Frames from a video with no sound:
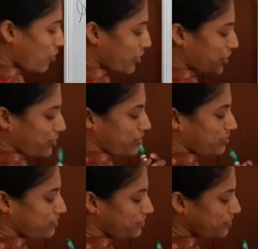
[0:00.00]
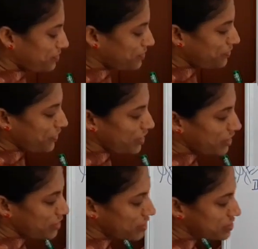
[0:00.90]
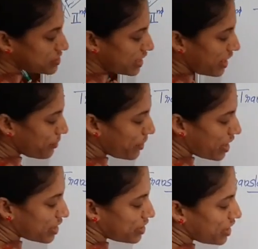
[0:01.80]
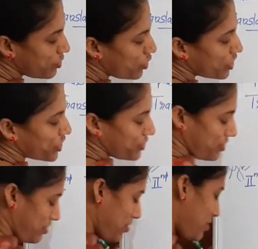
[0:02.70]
molecule. This is an mRNA molecule.